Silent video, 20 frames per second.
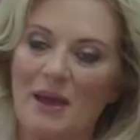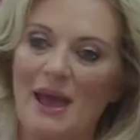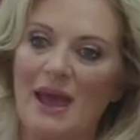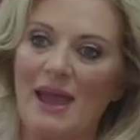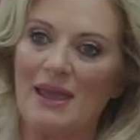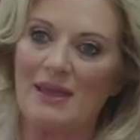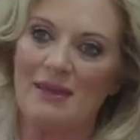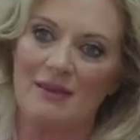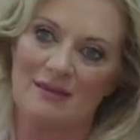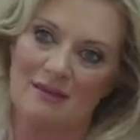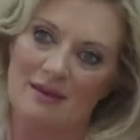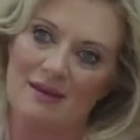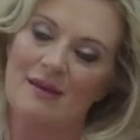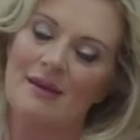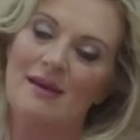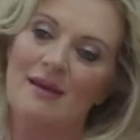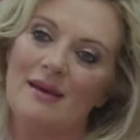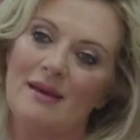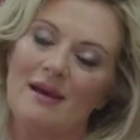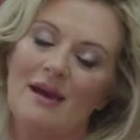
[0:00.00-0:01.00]
pay
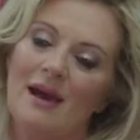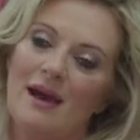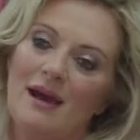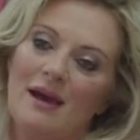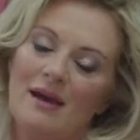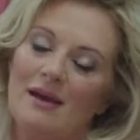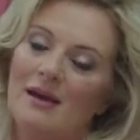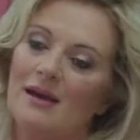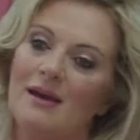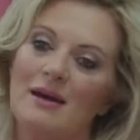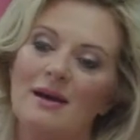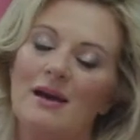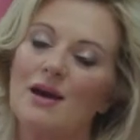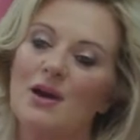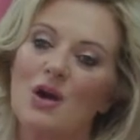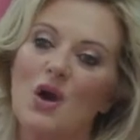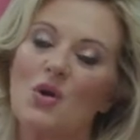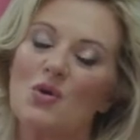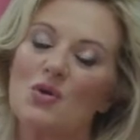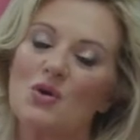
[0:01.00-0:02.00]

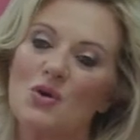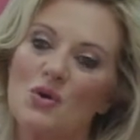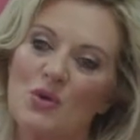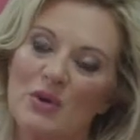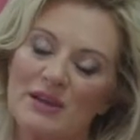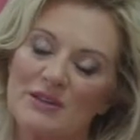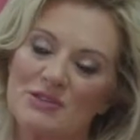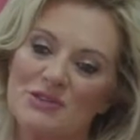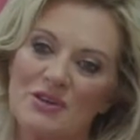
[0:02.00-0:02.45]
a gold coin